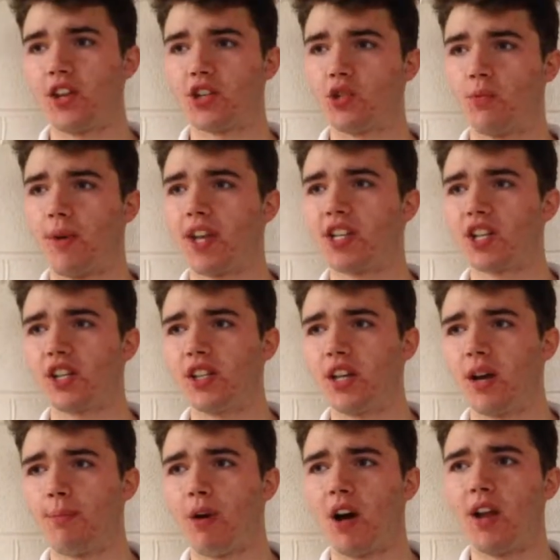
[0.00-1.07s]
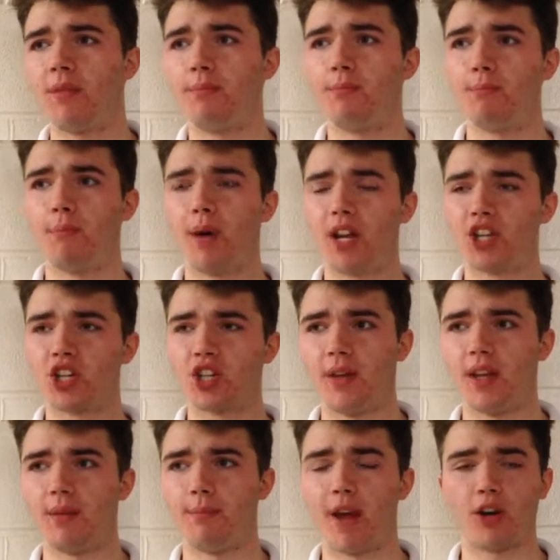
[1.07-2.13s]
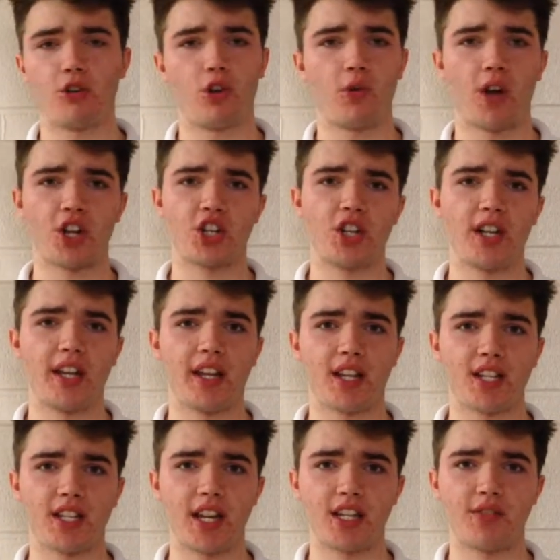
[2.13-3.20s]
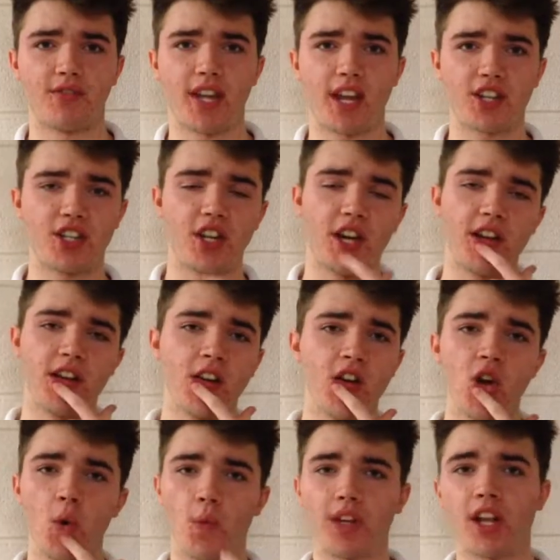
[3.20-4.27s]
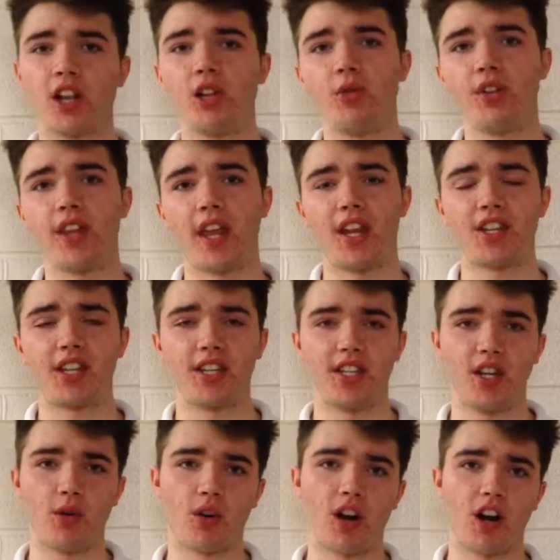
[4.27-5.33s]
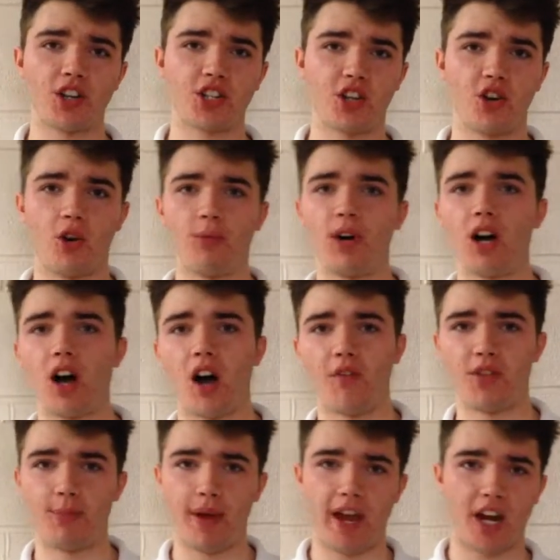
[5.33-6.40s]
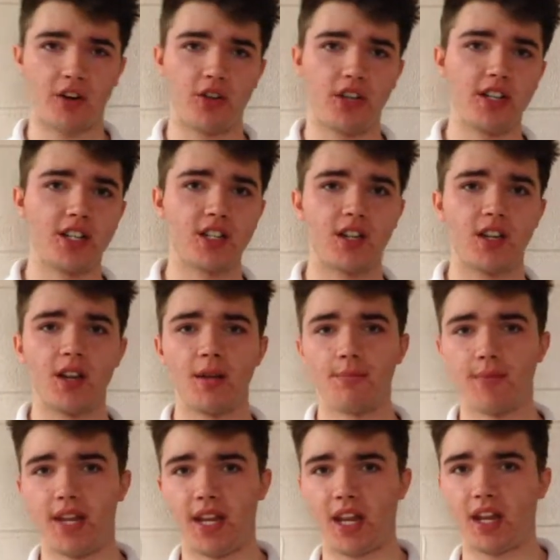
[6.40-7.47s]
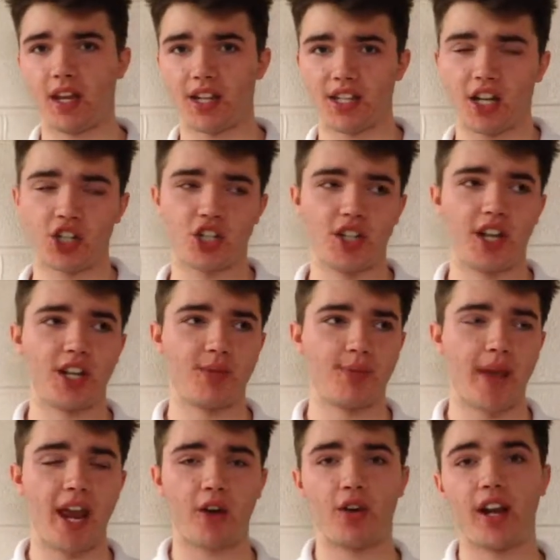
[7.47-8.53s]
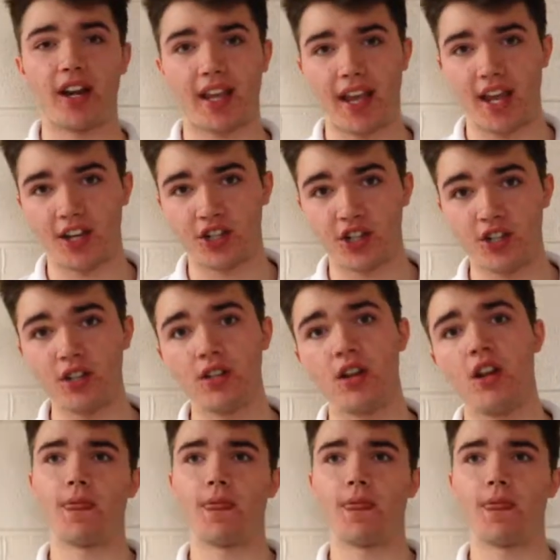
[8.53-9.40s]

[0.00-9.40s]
So basically, upon much medical questioning and extensive tests done, we concluded that it's adenocarcinoma of the pancreas, meaning essentially that it's pancreatic cancer.